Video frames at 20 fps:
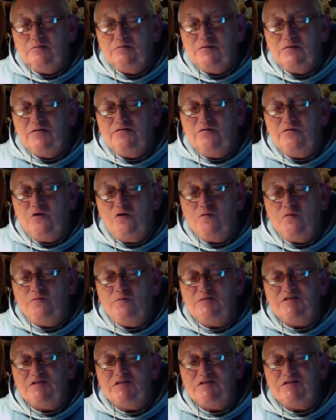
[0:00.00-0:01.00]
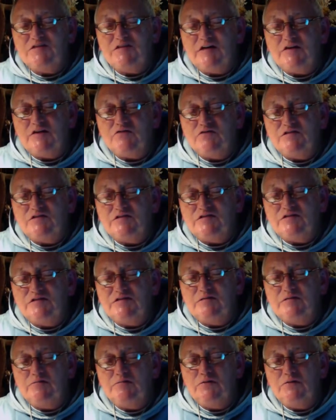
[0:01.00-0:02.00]
performs a sacred
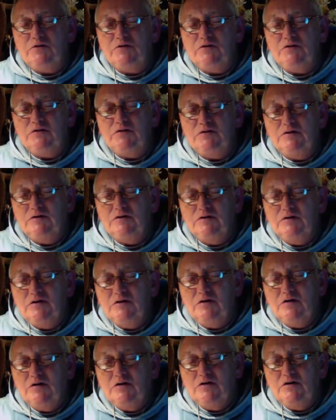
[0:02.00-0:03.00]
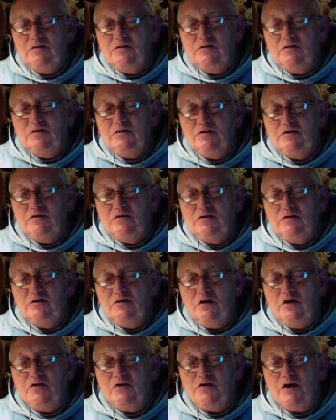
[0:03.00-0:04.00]
symbol
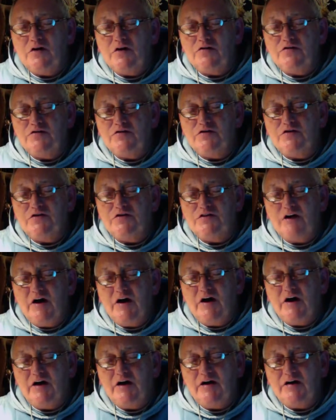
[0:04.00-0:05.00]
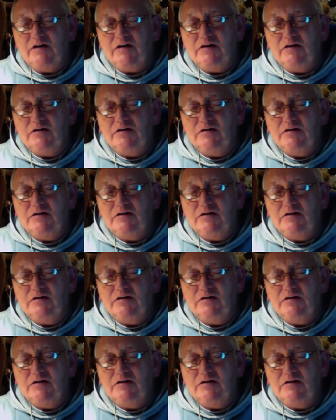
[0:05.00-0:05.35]
on our third eye.